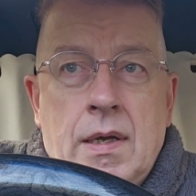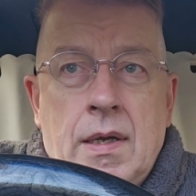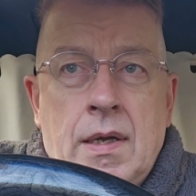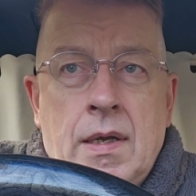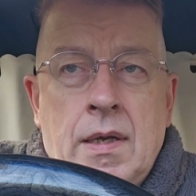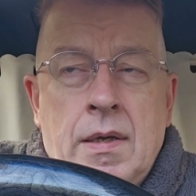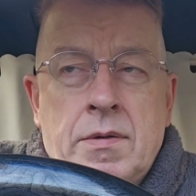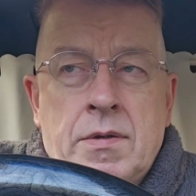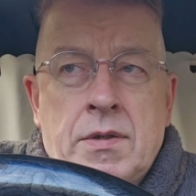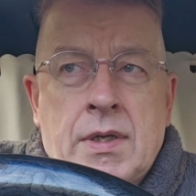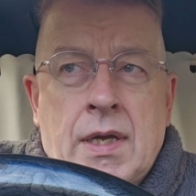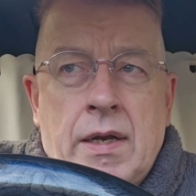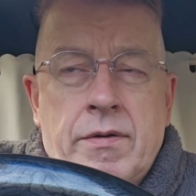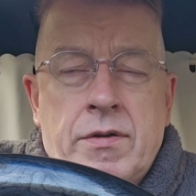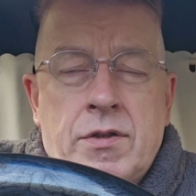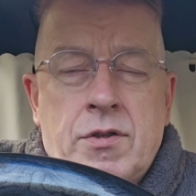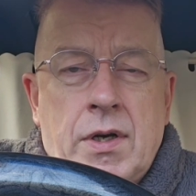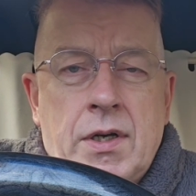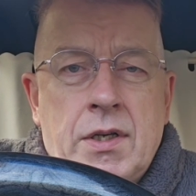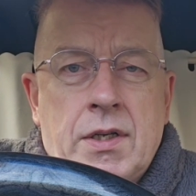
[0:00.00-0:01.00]
And it's kind
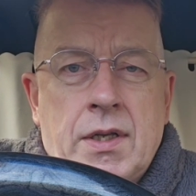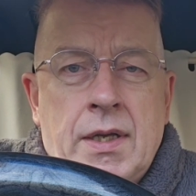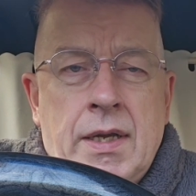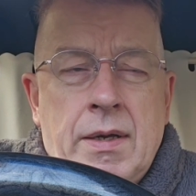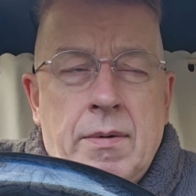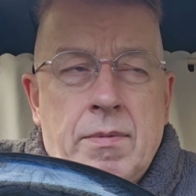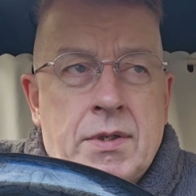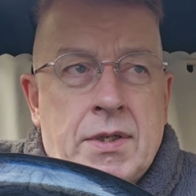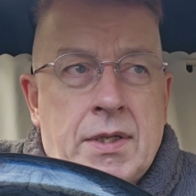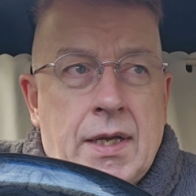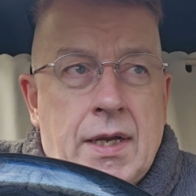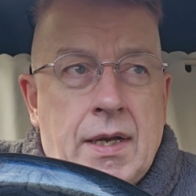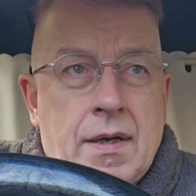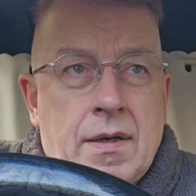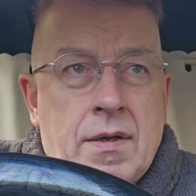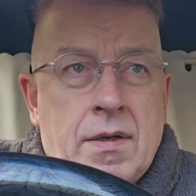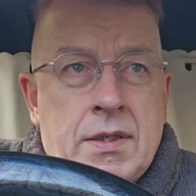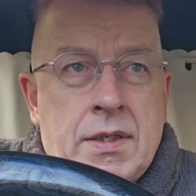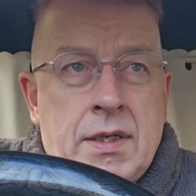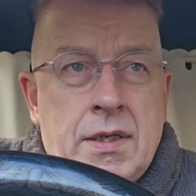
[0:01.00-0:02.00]
of strange that he was there
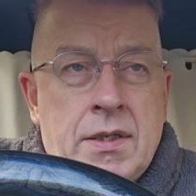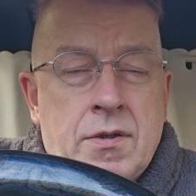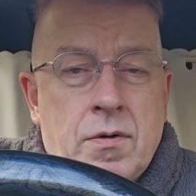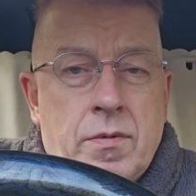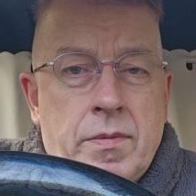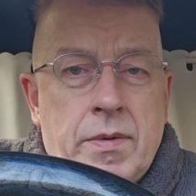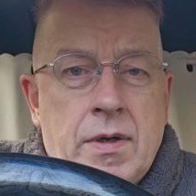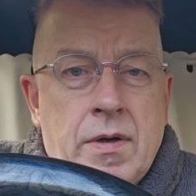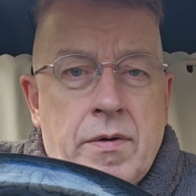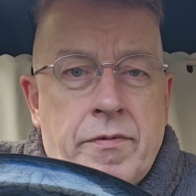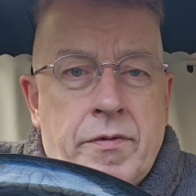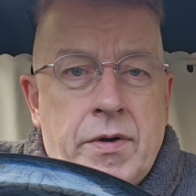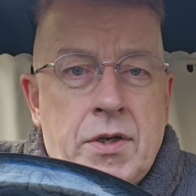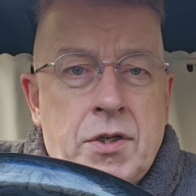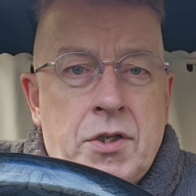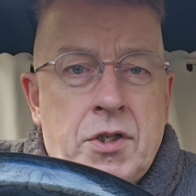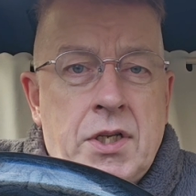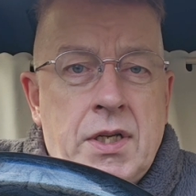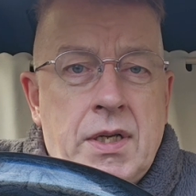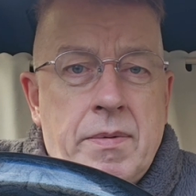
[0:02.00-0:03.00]
because he's normally over
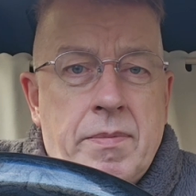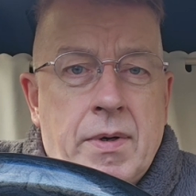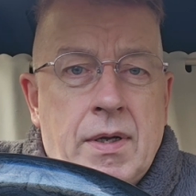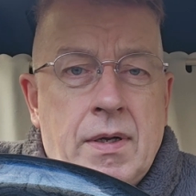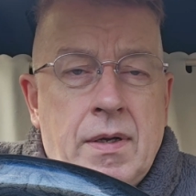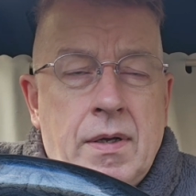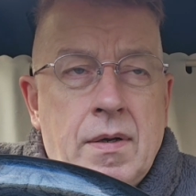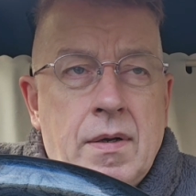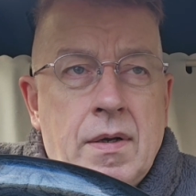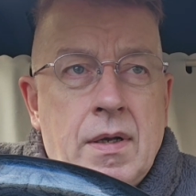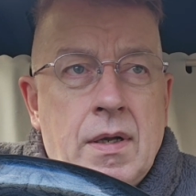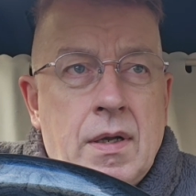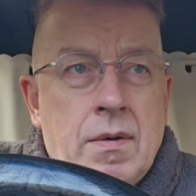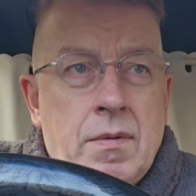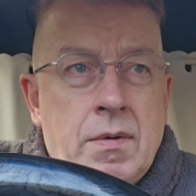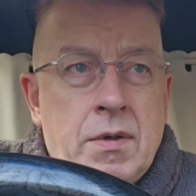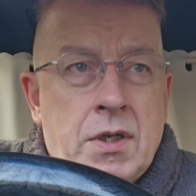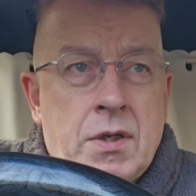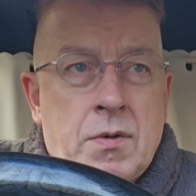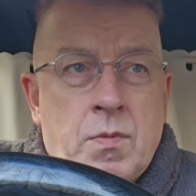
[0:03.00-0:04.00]
in Chiba,
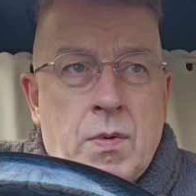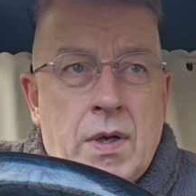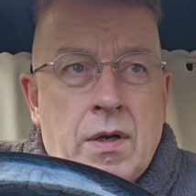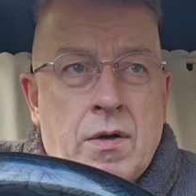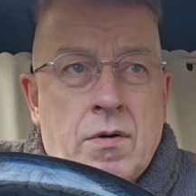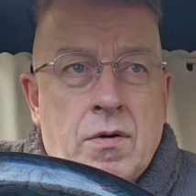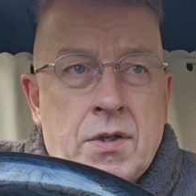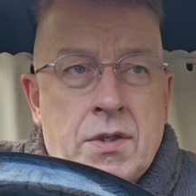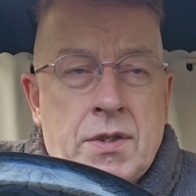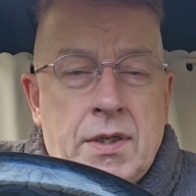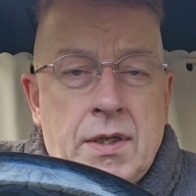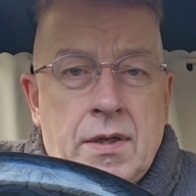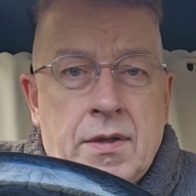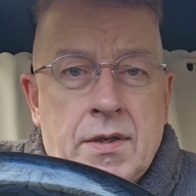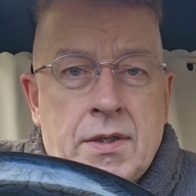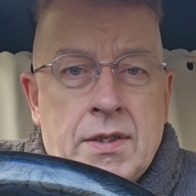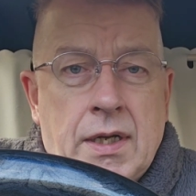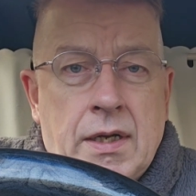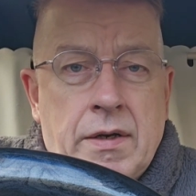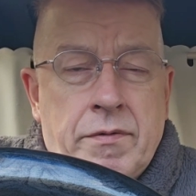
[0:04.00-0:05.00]
which is way across the
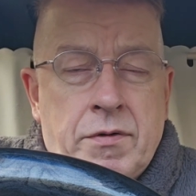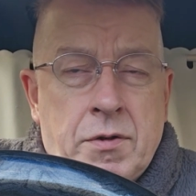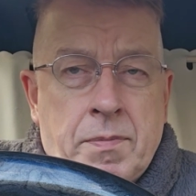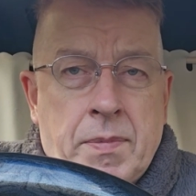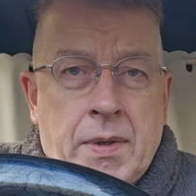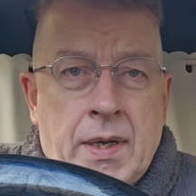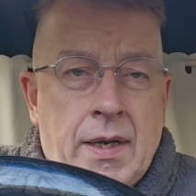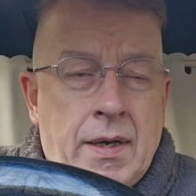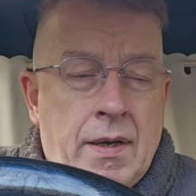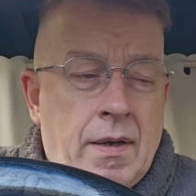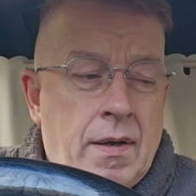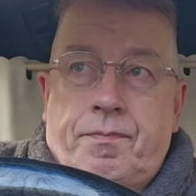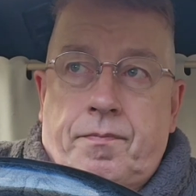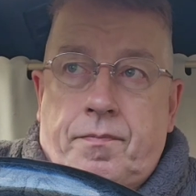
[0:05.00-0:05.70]
other side of Japan.